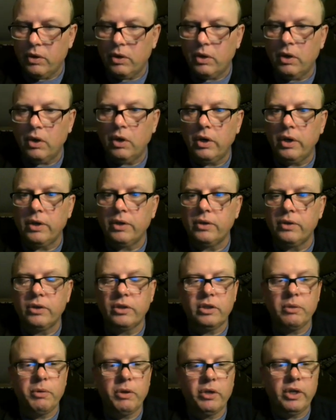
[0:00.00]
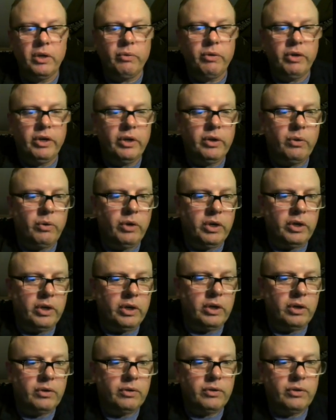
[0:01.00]
All right, just about getting ready to quit
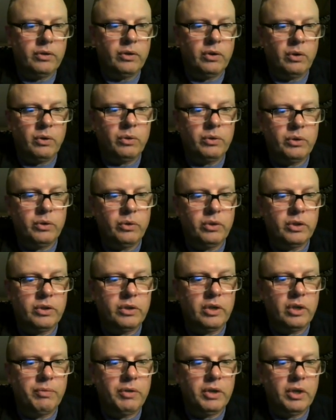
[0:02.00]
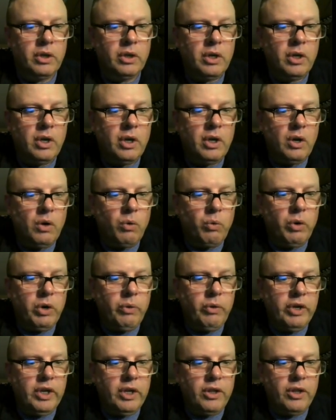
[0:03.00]
here. Don't do this on me. Where
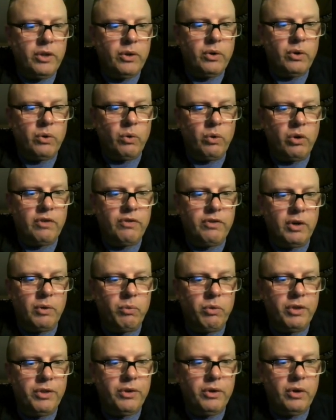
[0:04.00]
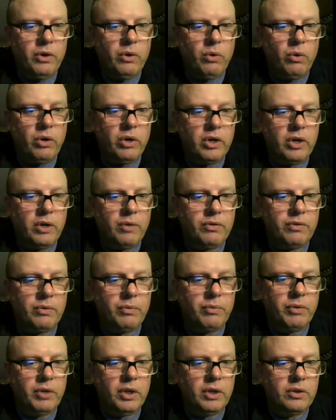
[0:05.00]
do I get third order from? Well, third order comes
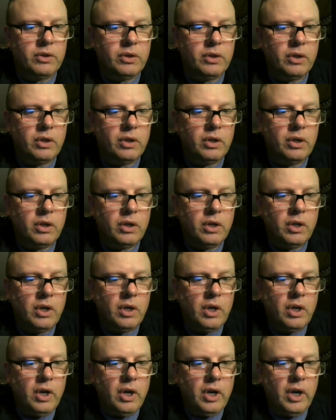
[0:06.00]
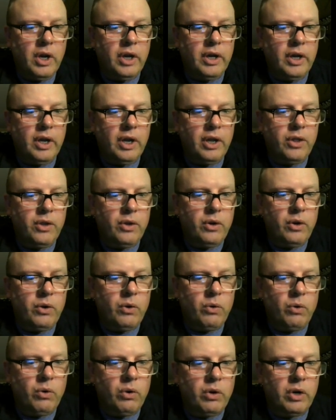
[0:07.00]
from this. And that third
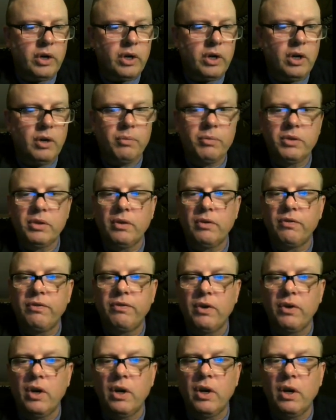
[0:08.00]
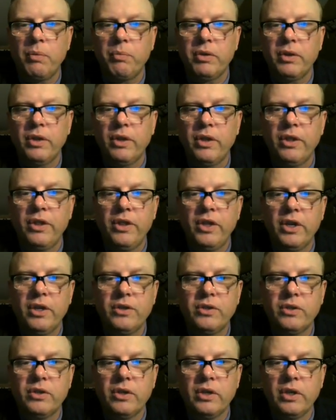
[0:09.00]
order comes from
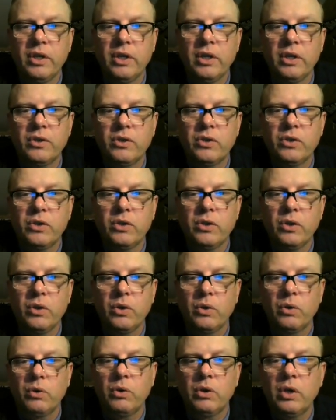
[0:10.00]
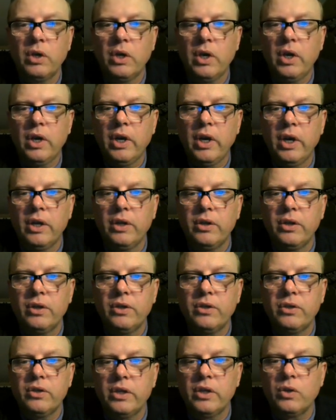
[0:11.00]
this is 2 and
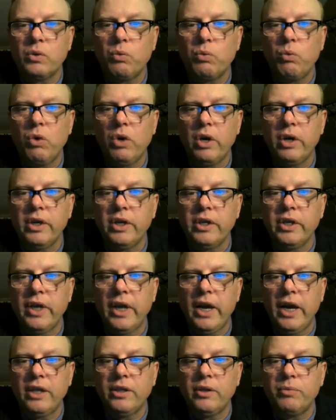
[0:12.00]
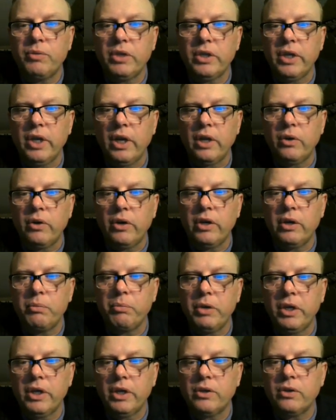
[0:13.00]
this is 1, and you add them together and it
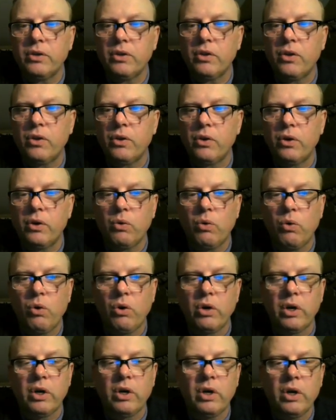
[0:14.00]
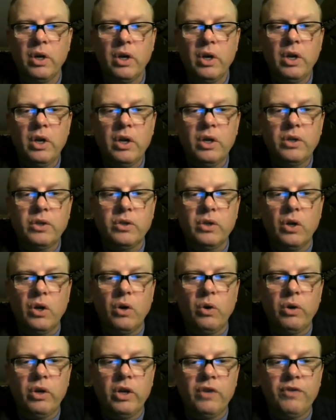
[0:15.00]
makes third order.
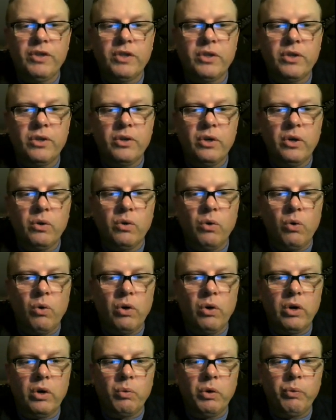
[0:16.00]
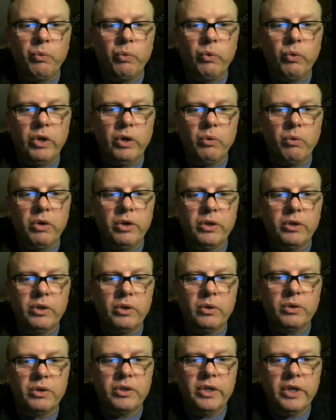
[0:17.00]
So if it's third order, what we're going to want to
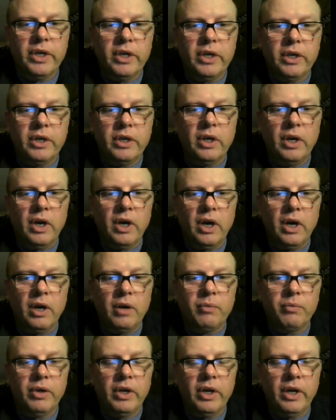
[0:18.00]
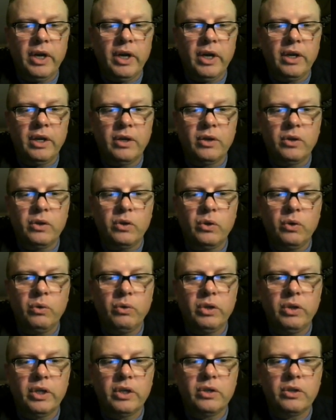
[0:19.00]
do is take and do
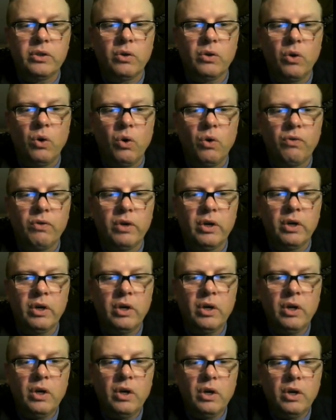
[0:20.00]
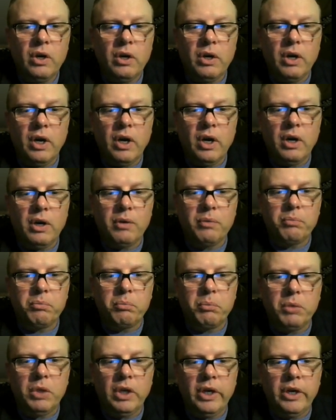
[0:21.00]
this over
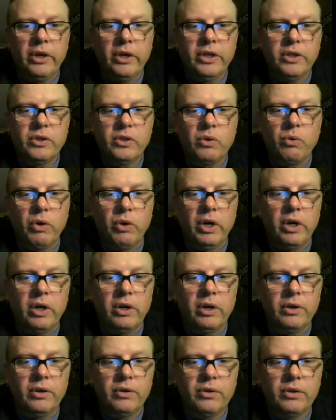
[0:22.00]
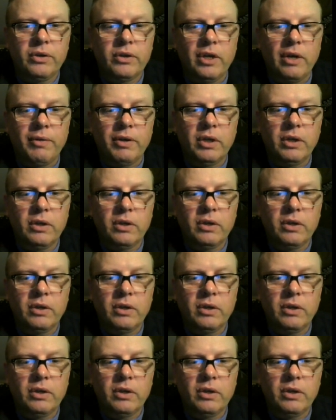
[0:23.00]
molarity squared, stop it,